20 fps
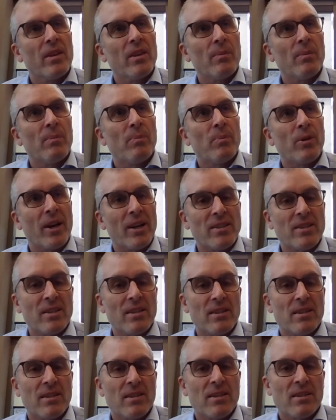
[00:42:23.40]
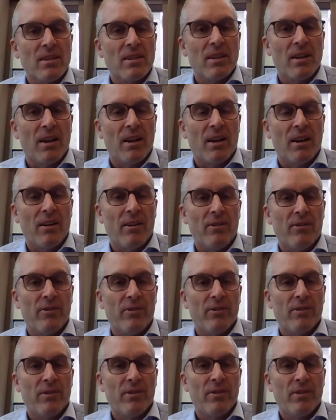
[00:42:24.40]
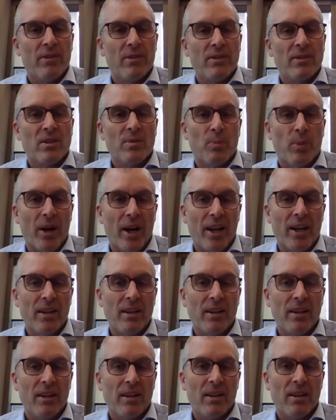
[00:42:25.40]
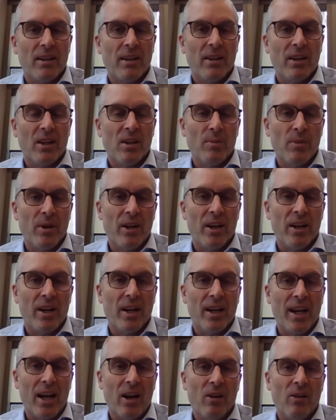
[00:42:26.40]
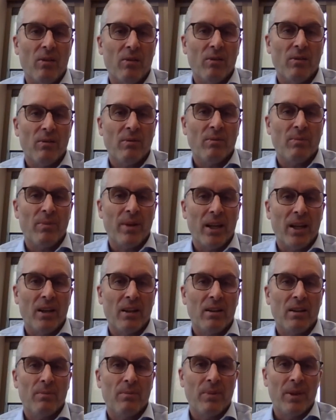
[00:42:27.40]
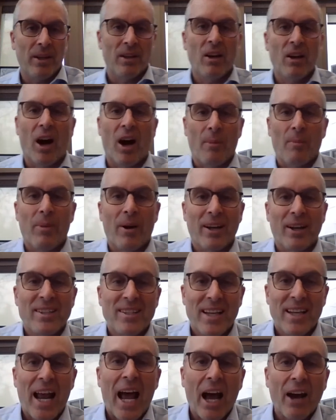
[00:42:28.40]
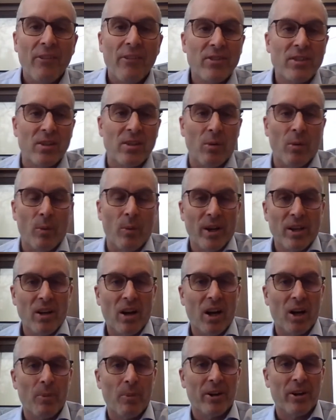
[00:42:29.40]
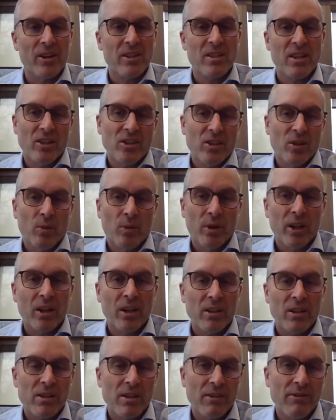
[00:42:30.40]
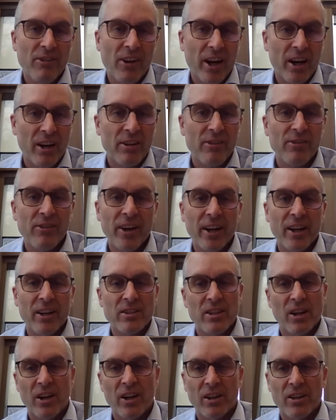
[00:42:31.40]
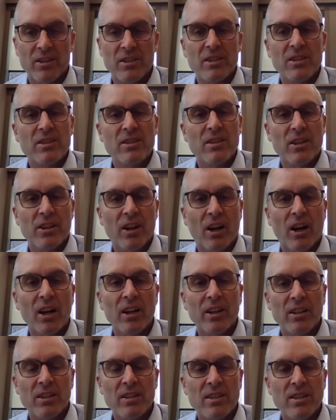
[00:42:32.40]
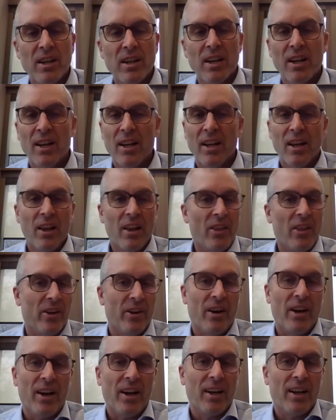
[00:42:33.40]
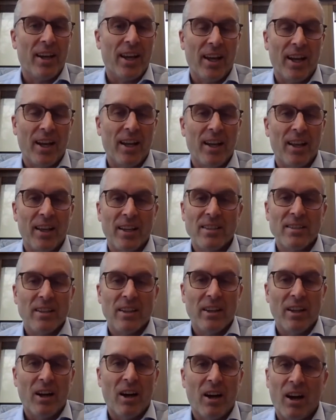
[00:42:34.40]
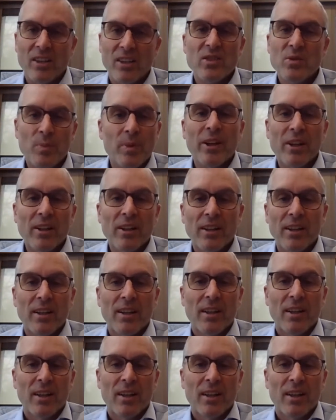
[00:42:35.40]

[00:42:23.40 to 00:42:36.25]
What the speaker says: the presence of spread in the community now being caught by staff. So when we talk about our essential workers, our firefighters, our nurses, our doctors, they're not getting this in the hospital